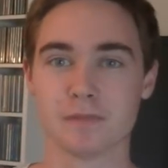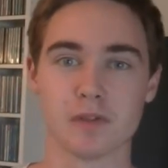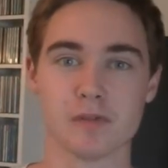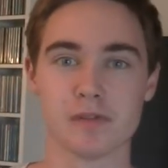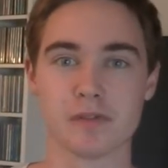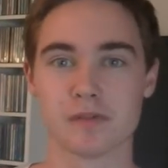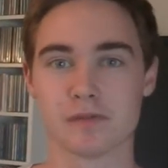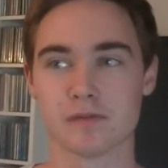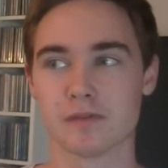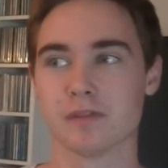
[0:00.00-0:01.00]
who's
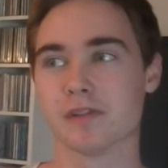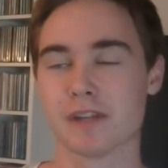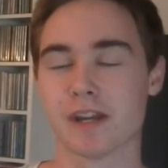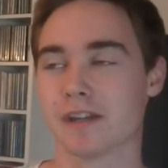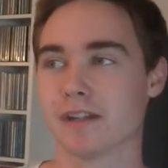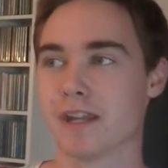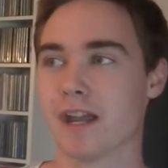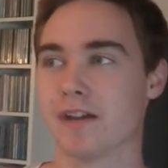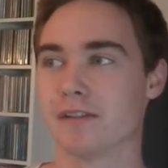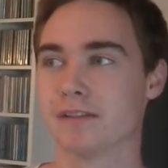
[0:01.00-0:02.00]
your second
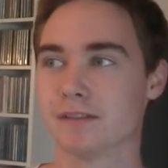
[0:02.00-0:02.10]
account.